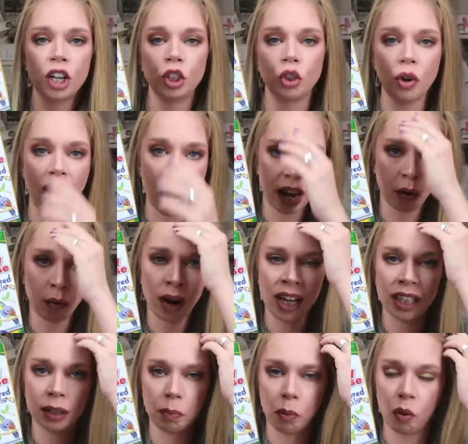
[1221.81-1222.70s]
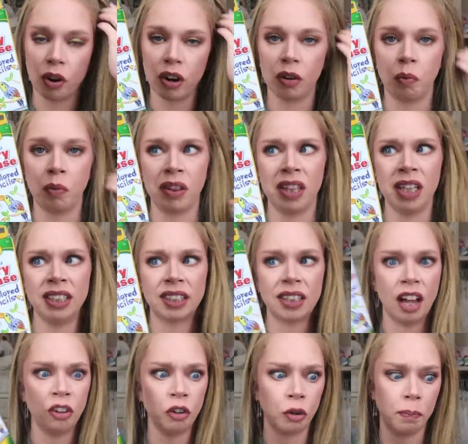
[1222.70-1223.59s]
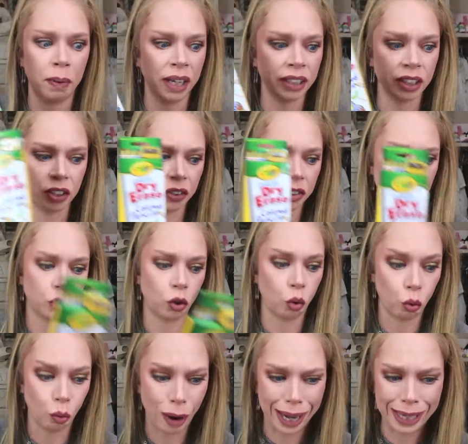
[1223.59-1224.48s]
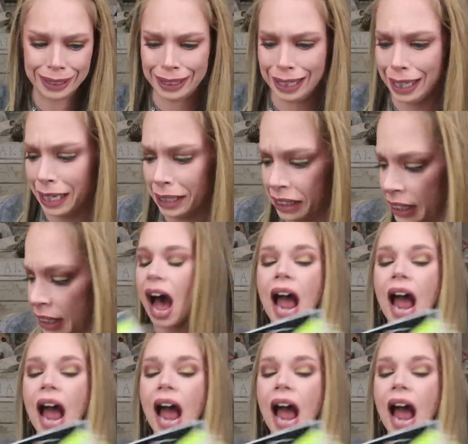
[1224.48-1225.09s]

a dry erase board with these colored pencils. Craziness.